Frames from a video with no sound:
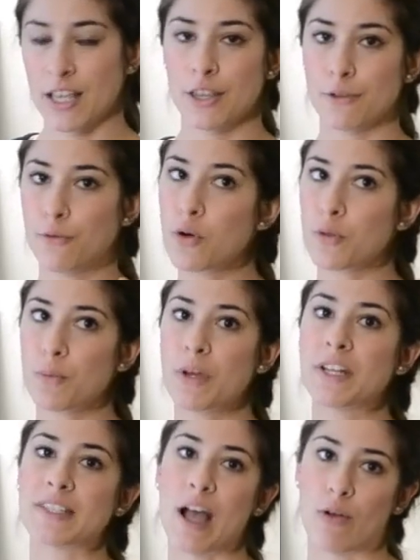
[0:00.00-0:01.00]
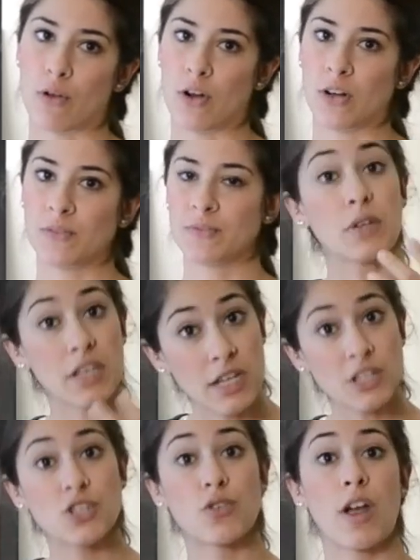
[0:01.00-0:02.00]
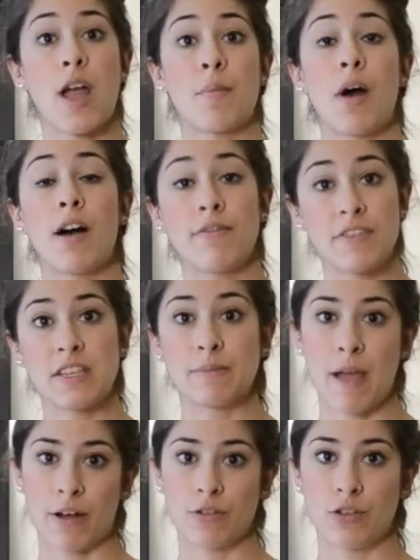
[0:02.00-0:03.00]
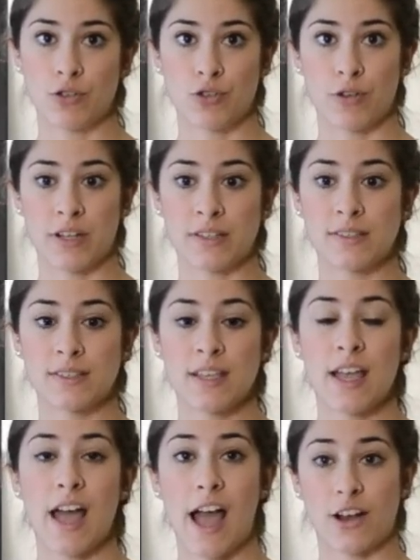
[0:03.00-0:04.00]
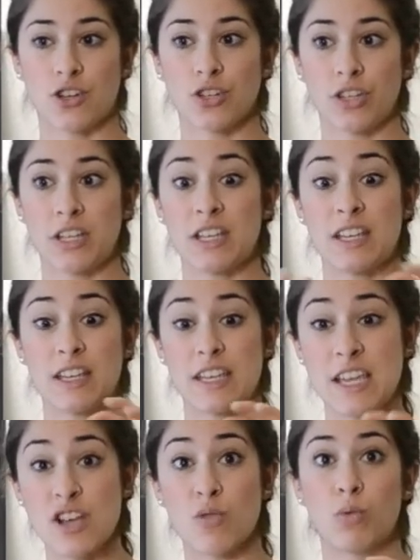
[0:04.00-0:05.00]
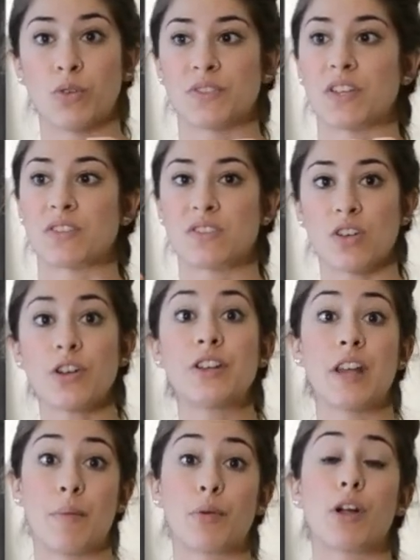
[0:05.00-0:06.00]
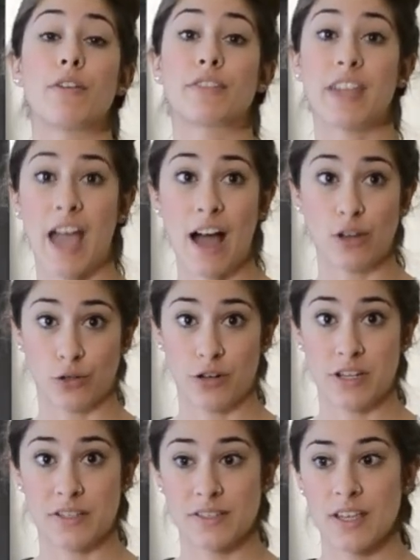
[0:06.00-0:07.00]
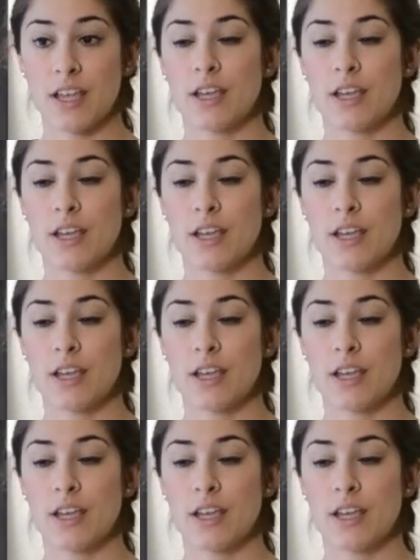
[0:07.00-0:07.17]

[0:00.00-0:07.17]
The 4th one is alcohol. Each gram of these macronutrients actually equals a certain number of calories.